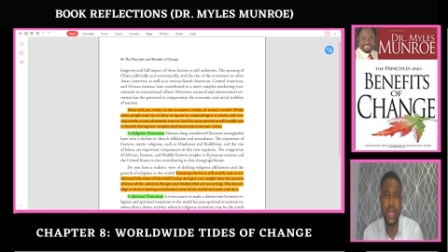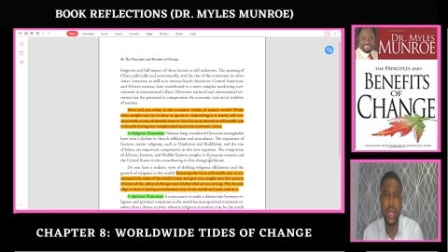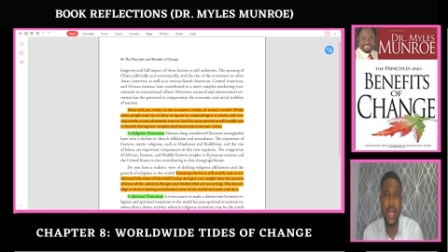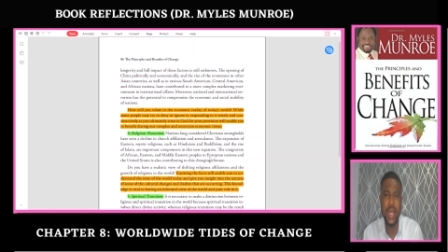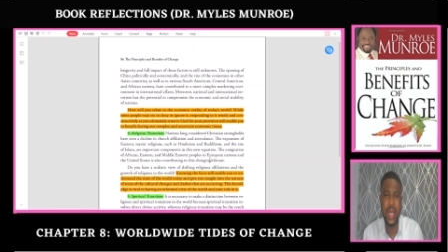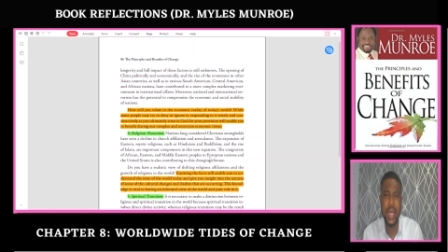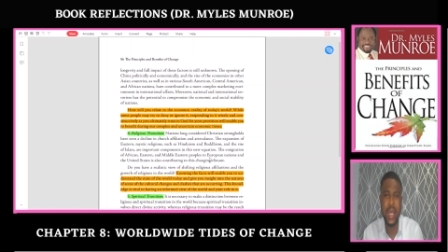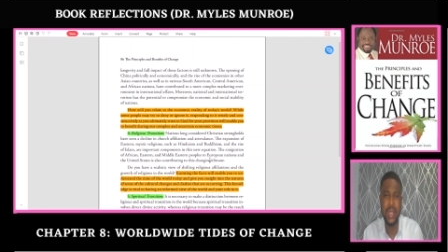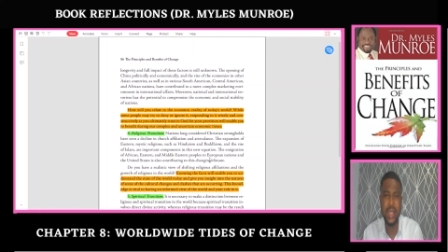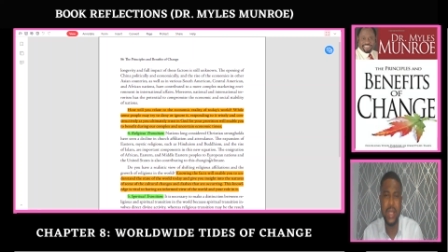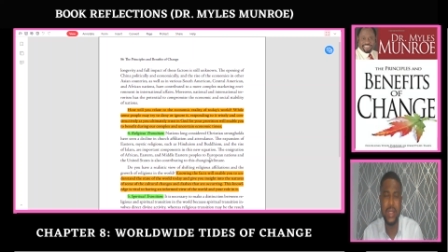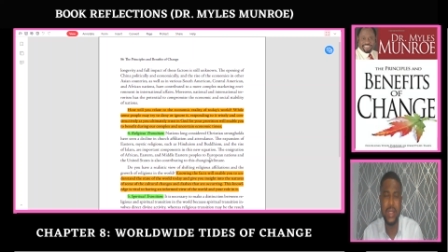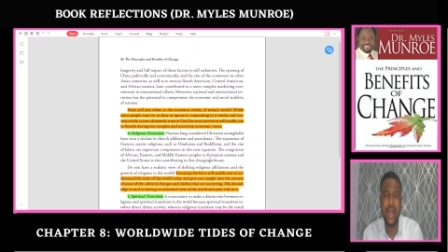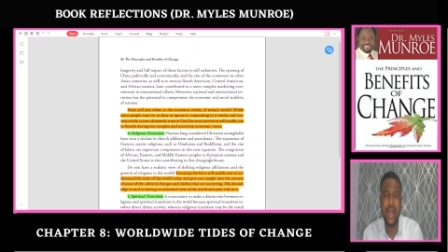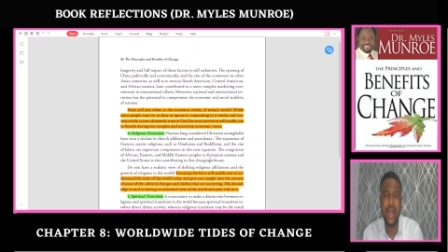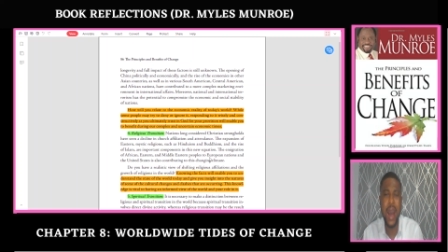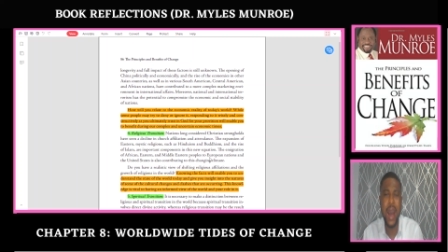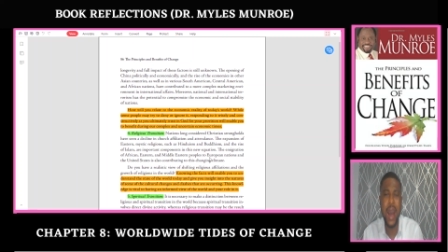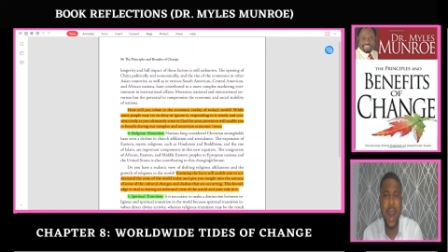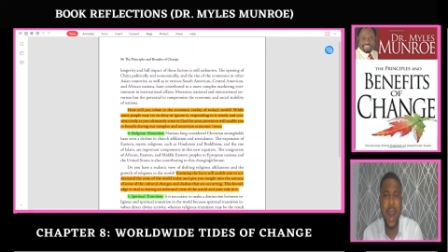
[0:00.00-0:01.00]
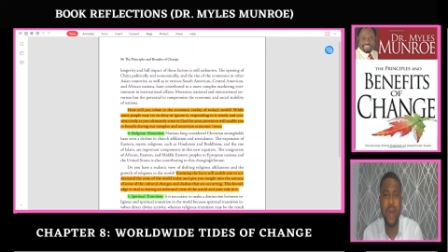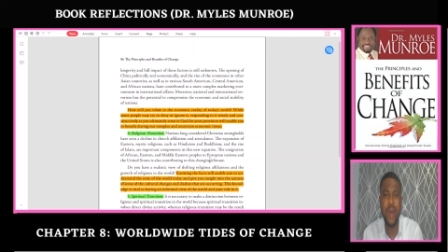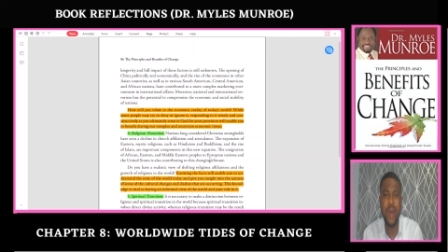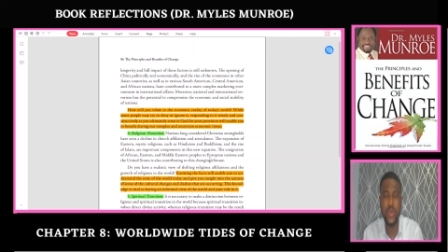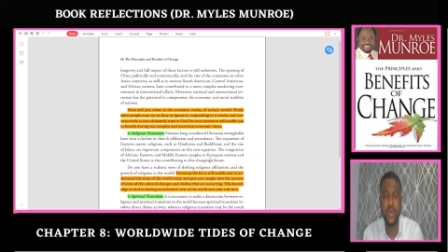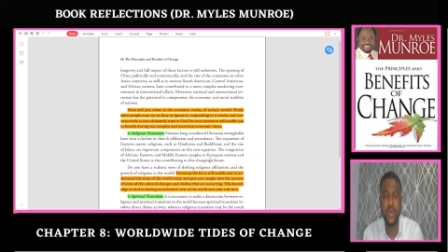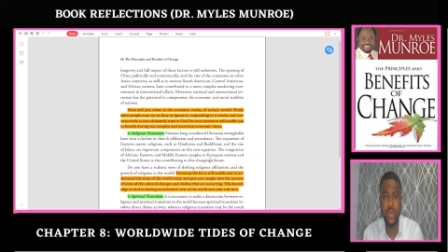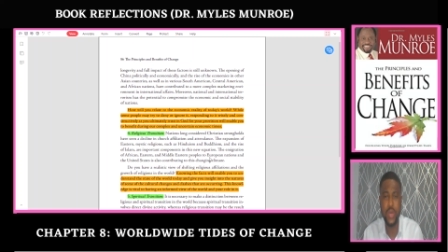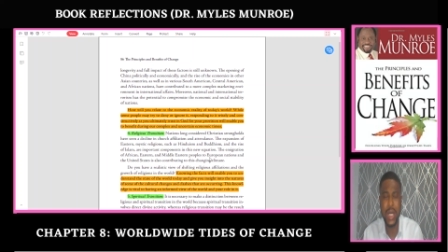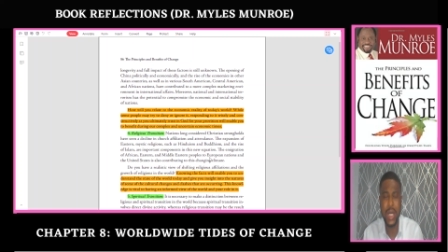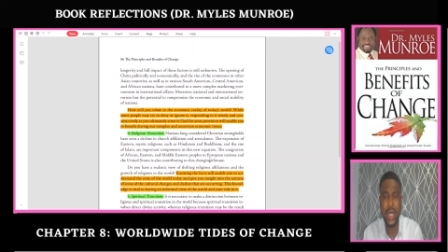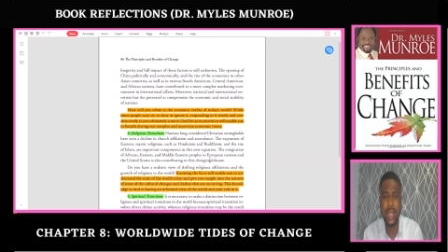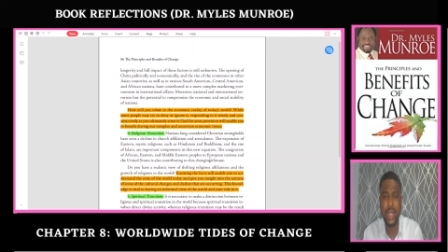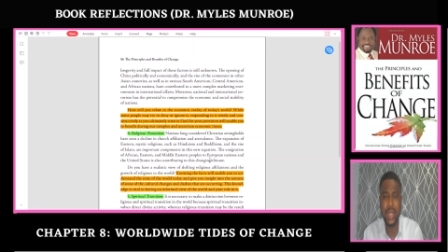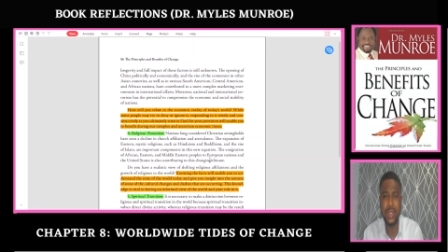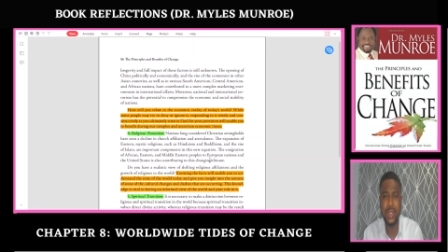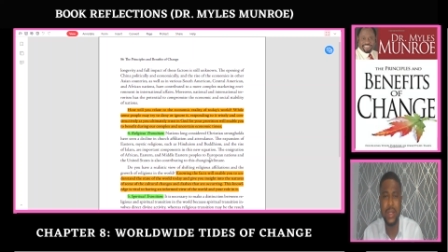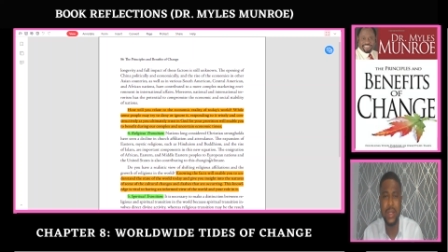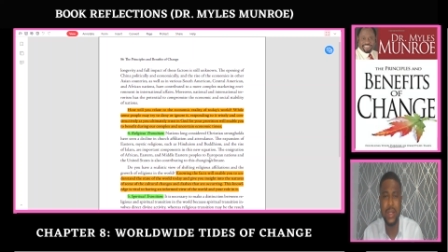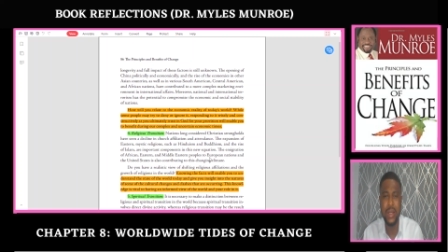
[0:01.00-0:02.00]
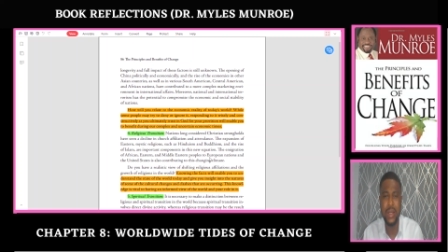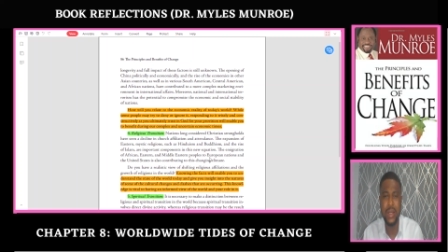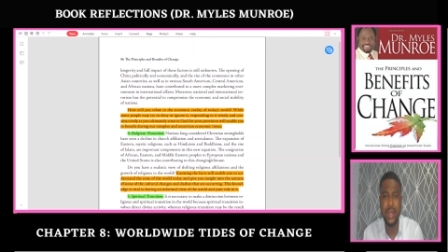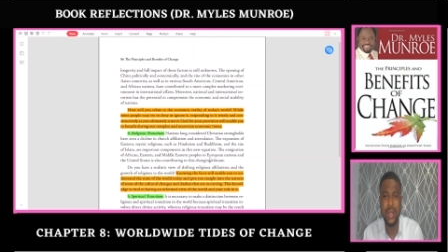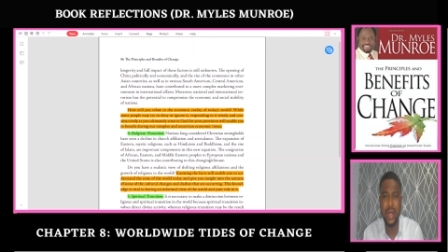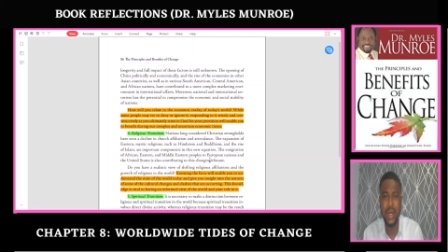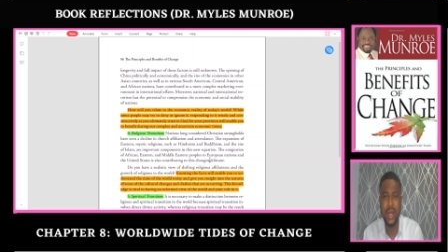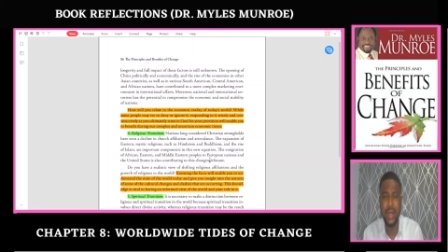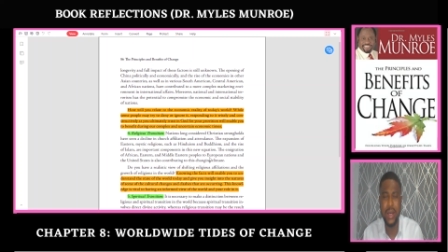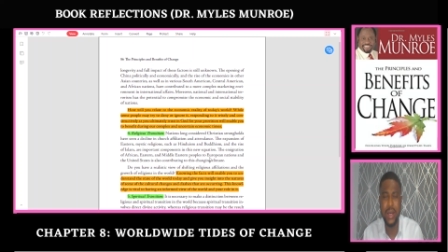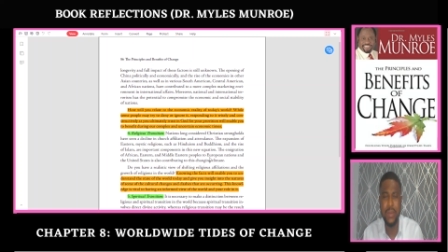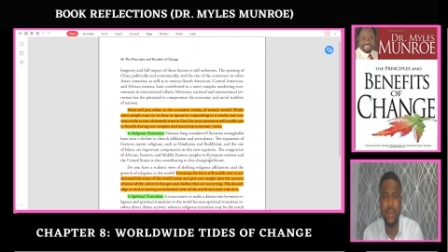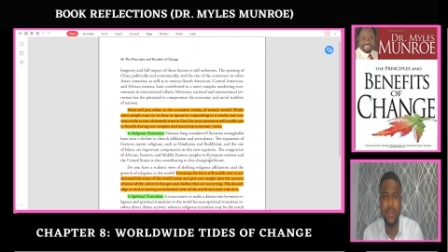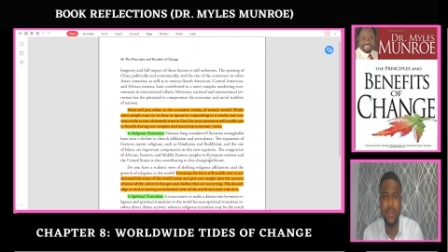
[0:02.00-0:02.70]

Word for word: and how you can uh,